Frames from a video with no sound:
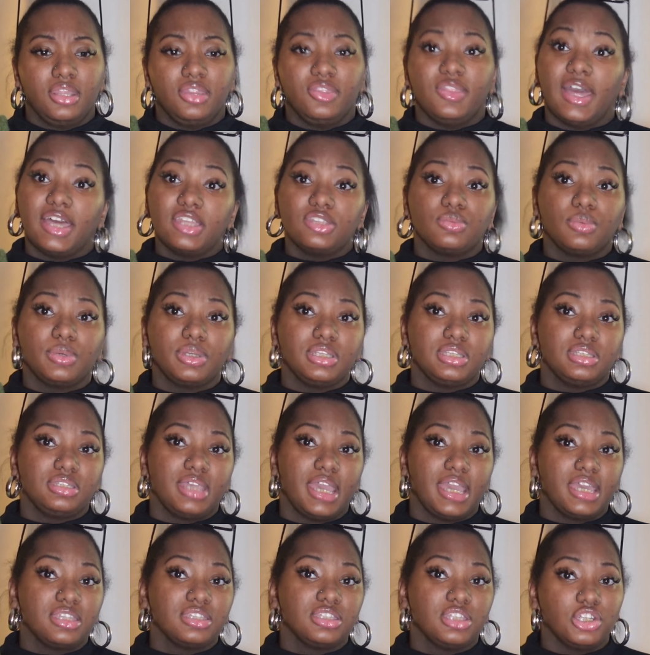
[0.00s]
that's what
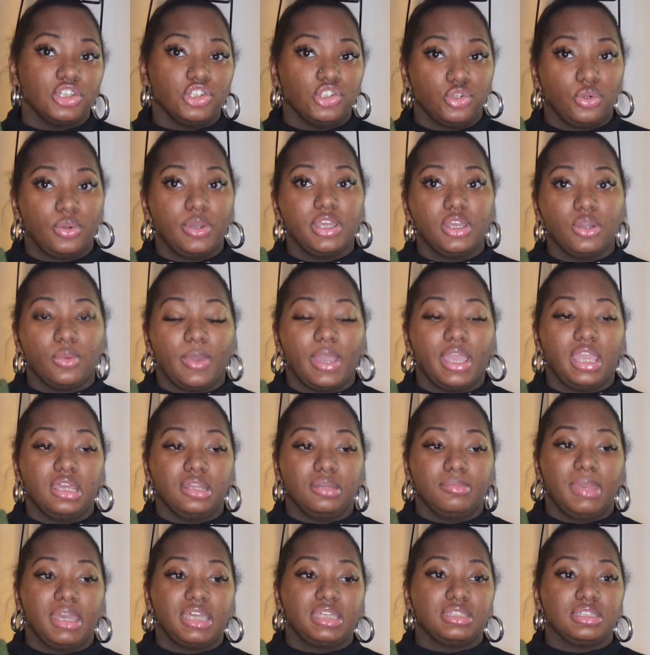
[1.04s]
takes the joy away
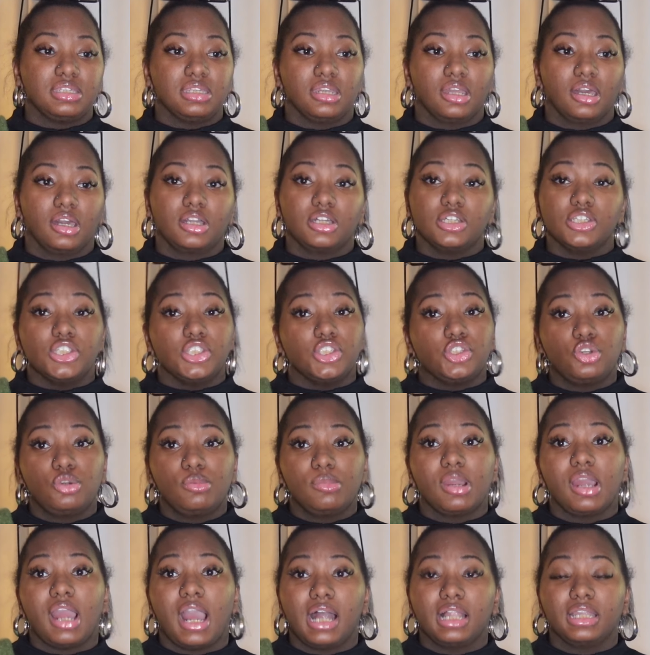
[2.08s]
and makes it a
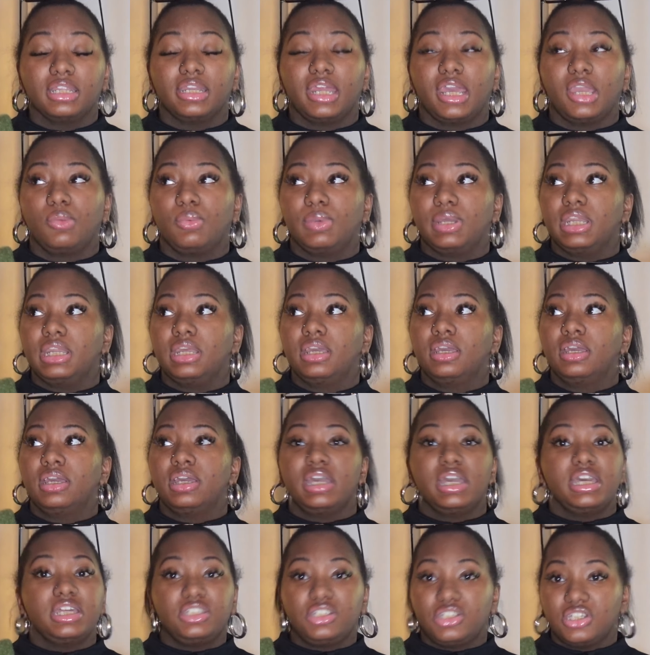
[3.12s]
consumer holiday when
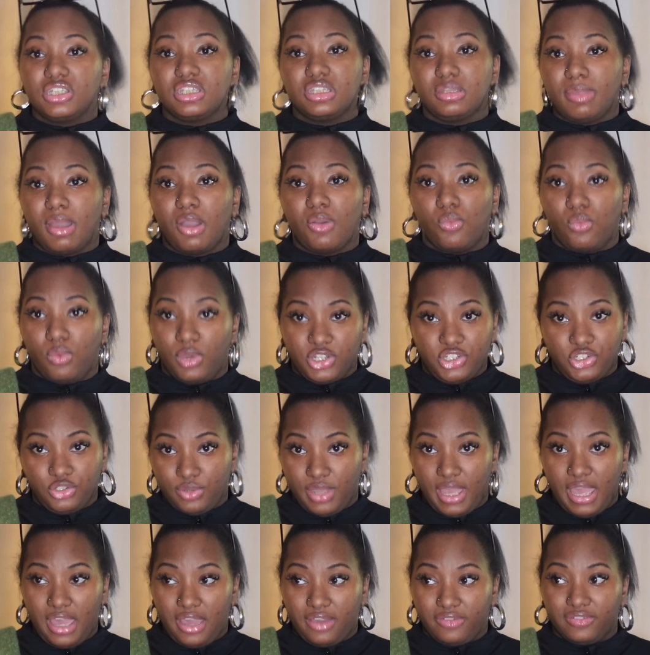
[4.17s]
it's just about what you
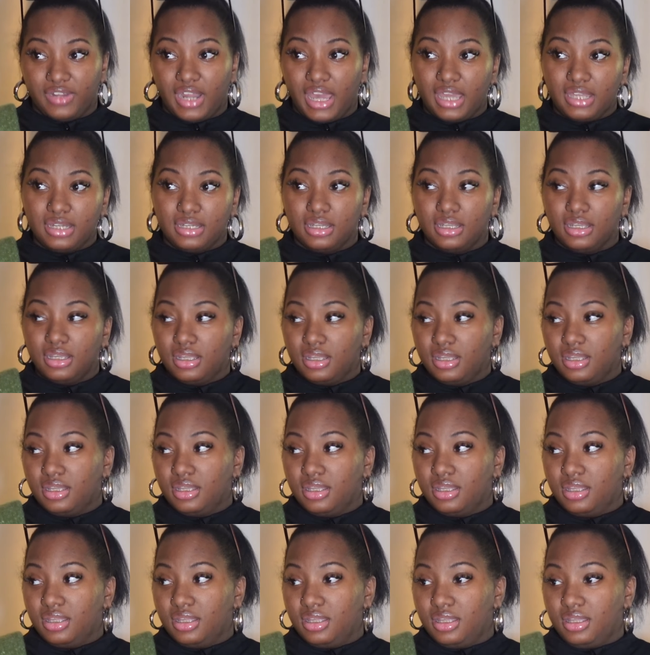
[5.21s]
have,
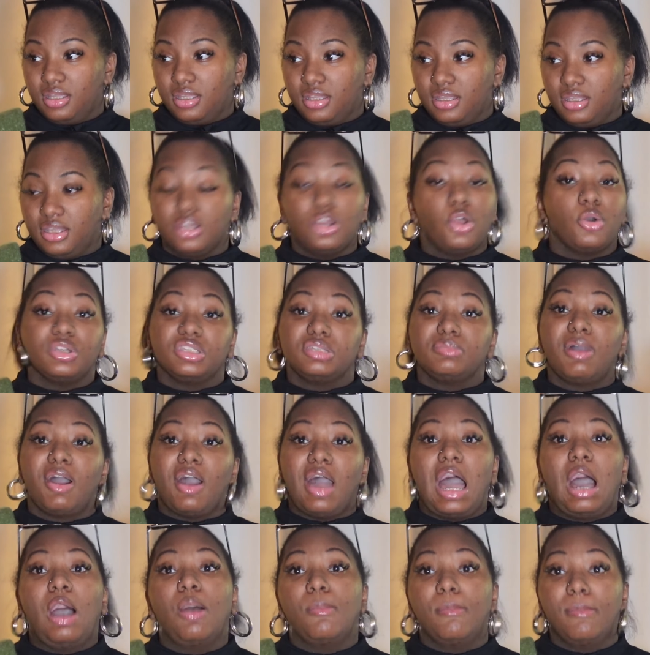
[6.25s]
it's about
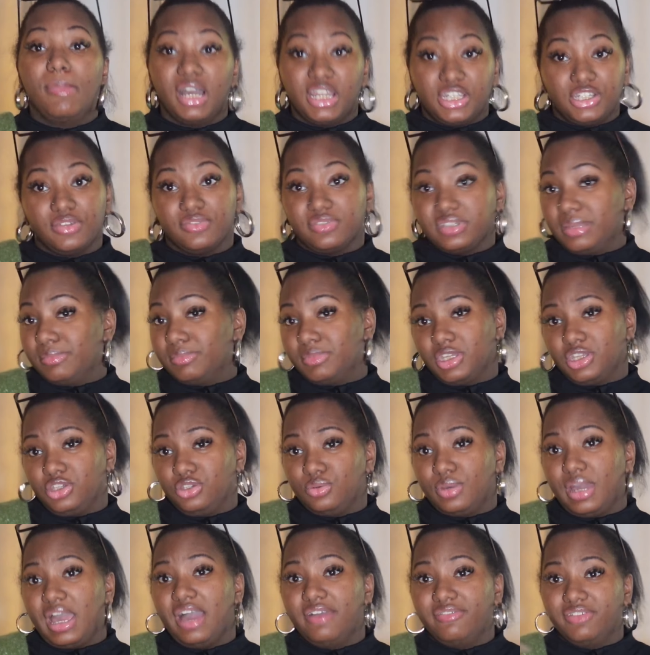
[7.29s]
how much of something
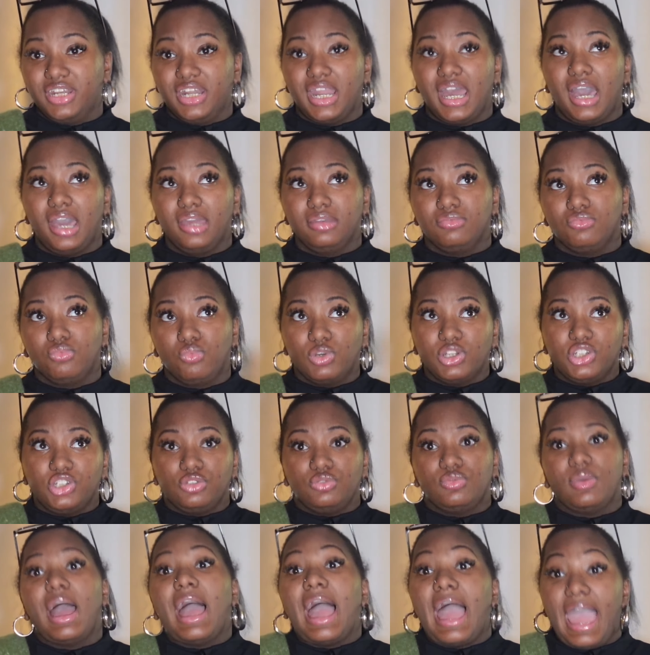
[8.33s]
you have and not what
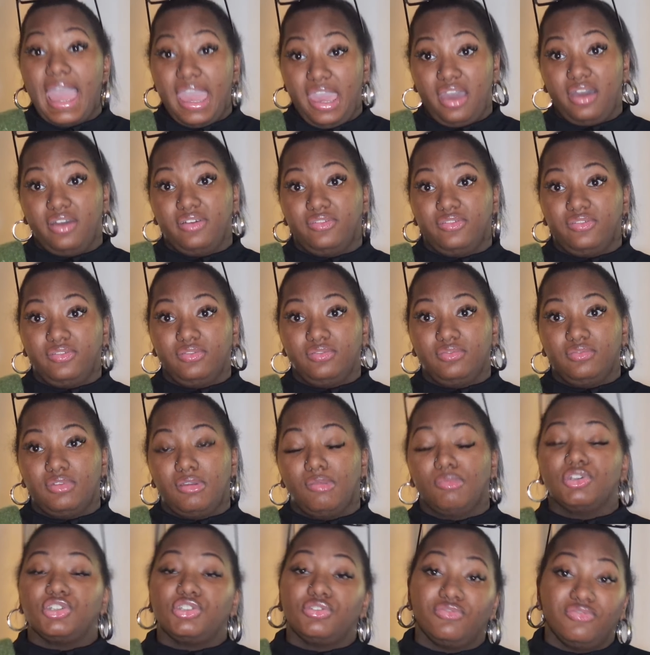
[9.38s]
you have
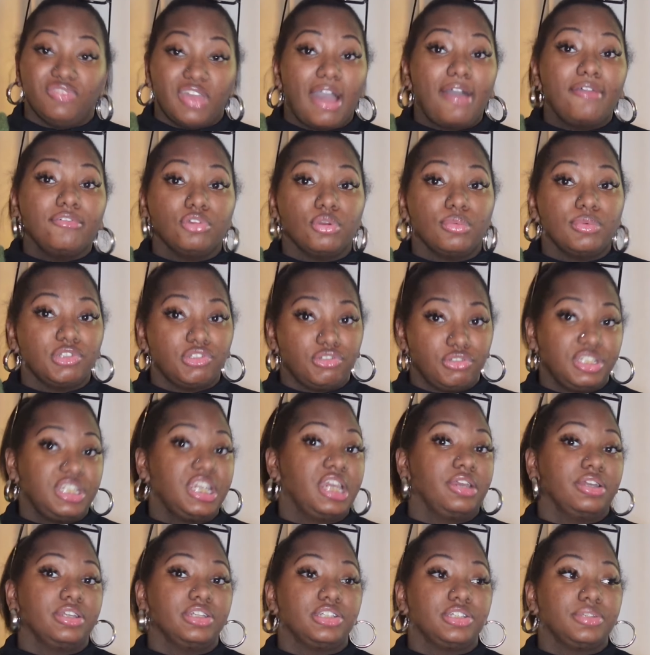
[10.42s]
and what you value and what you
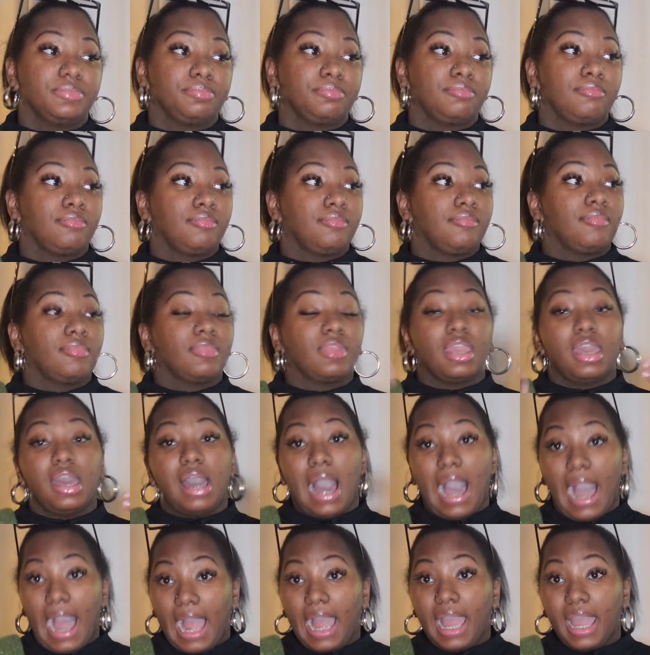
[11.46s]
cherish.
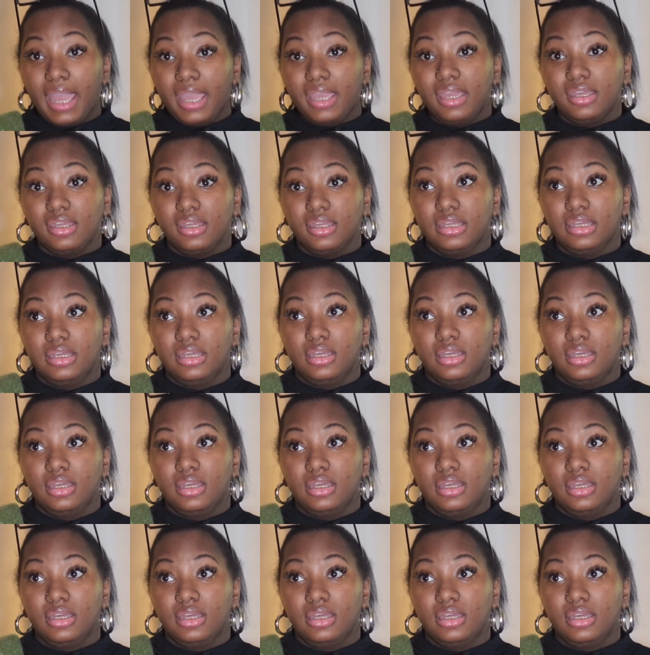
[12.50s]
I